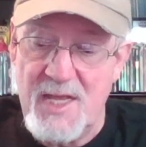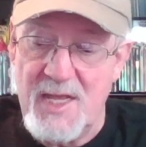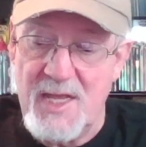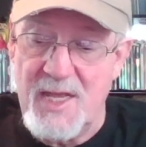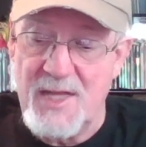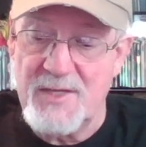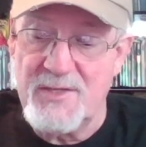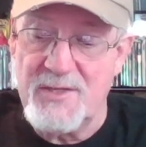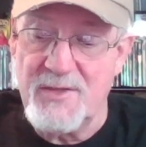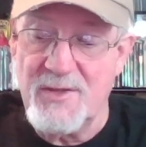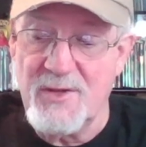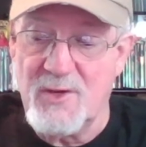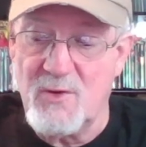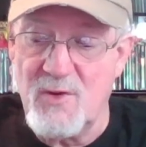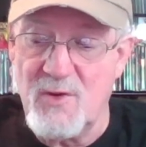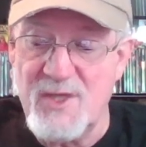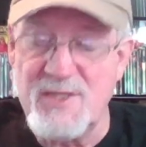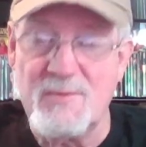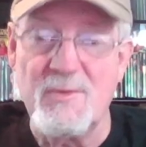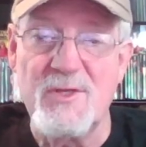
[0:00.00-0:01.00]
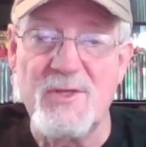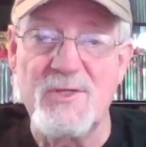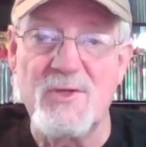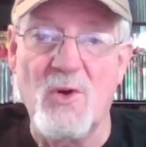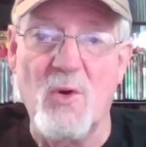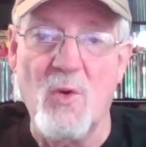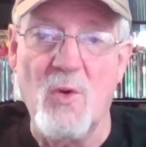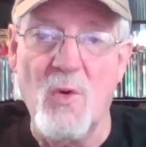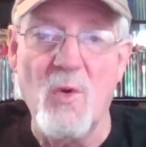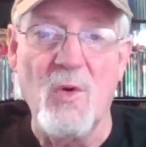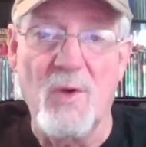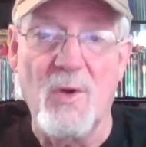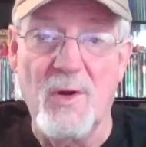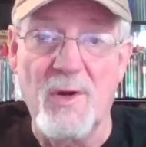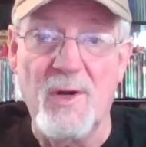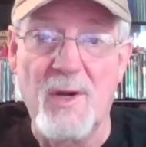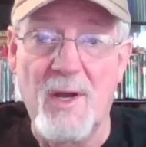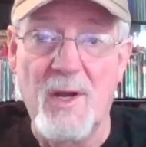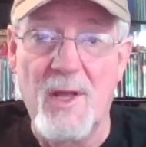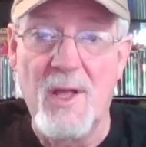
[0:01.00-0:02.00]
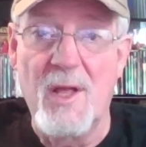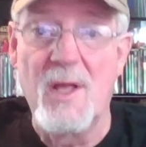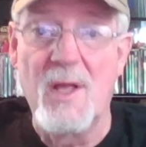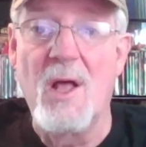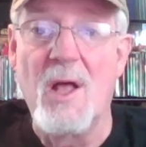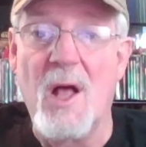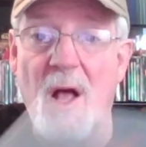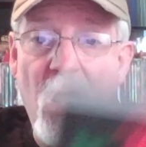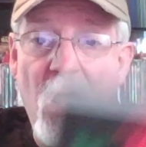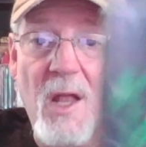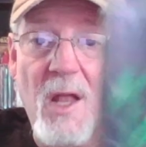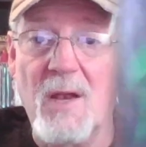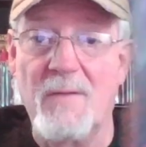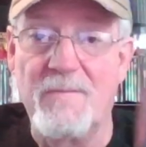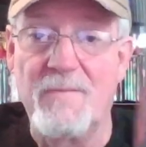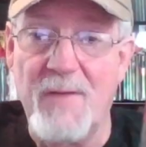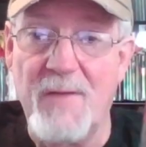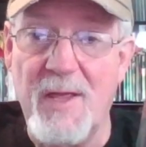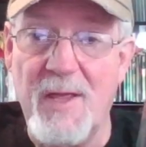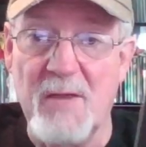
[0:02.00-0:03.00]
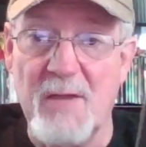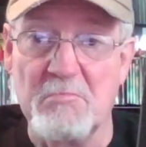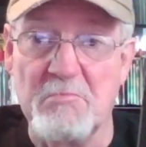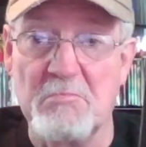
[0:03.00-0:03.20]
into the Christmas Horror Hall of Fame.